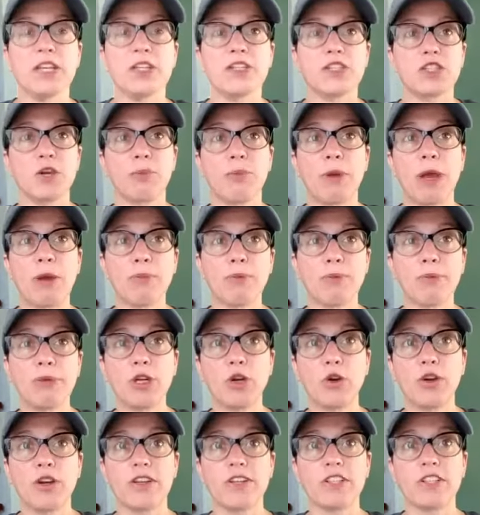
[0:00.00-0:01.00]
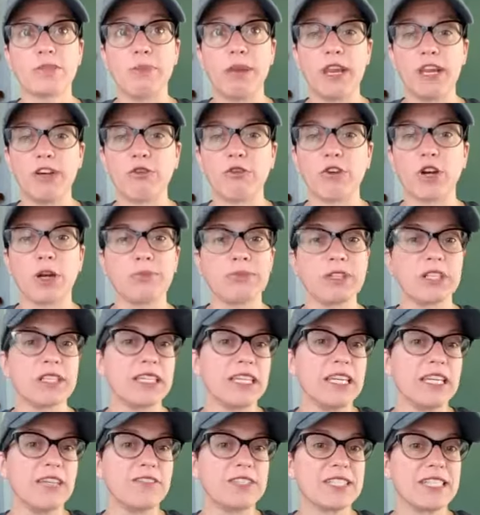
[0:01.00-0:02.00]
So peppermint oil is made from the
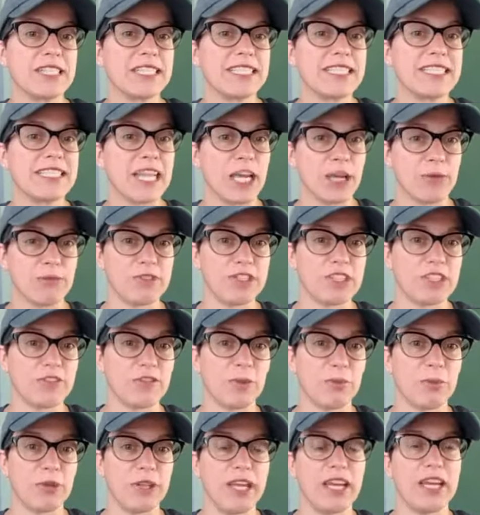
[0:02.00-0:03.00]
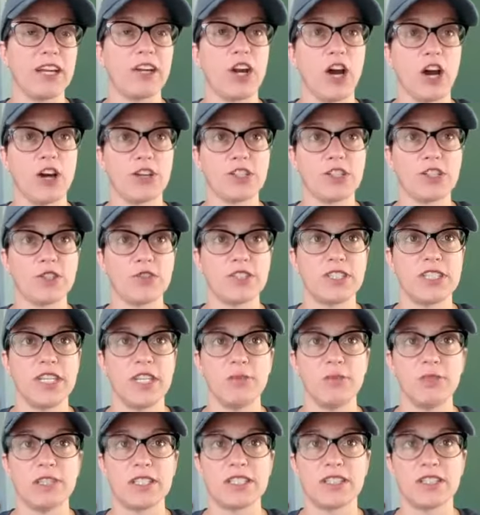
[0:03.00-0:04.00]
leaves and stems of the plant, also
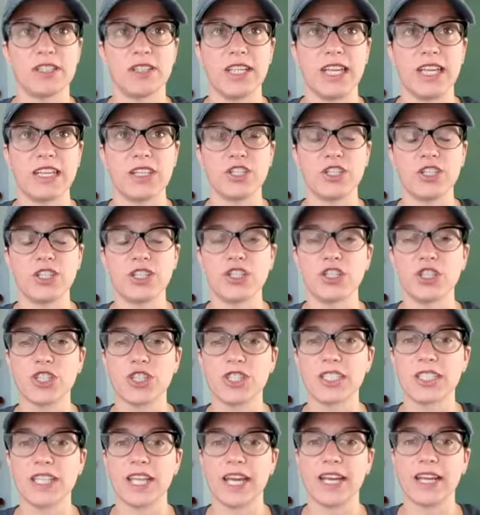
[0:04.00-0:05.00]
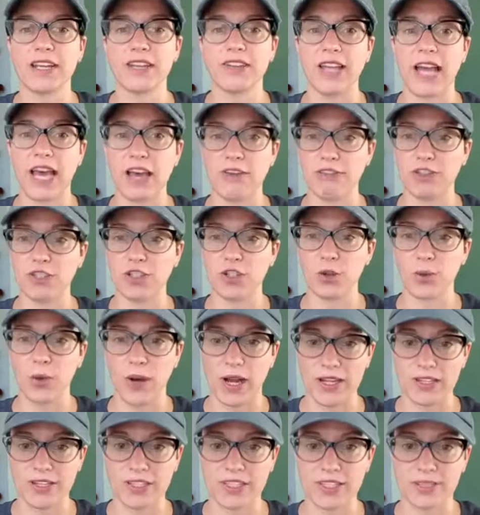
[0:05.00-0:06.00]
steam distillation, just like lavender
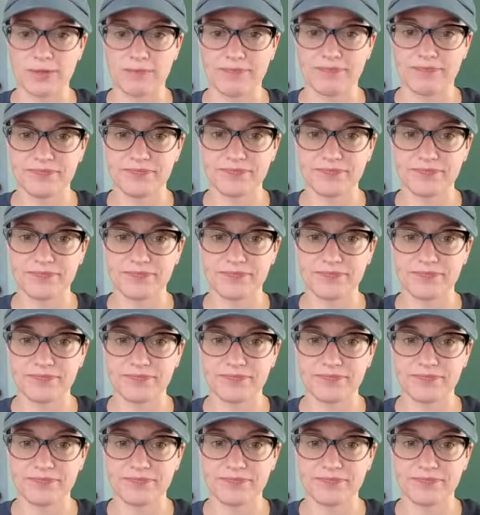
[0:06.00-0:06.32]
was.